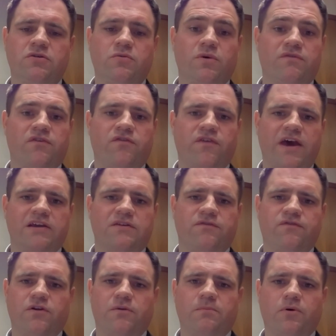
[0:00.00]
We've effective
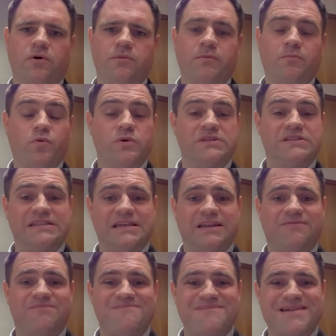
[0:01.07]
full employment. We still
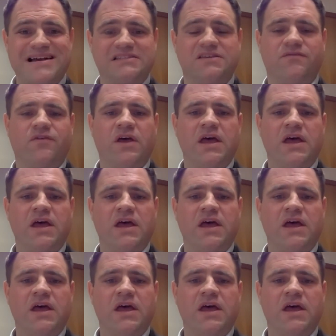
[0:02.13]
have massive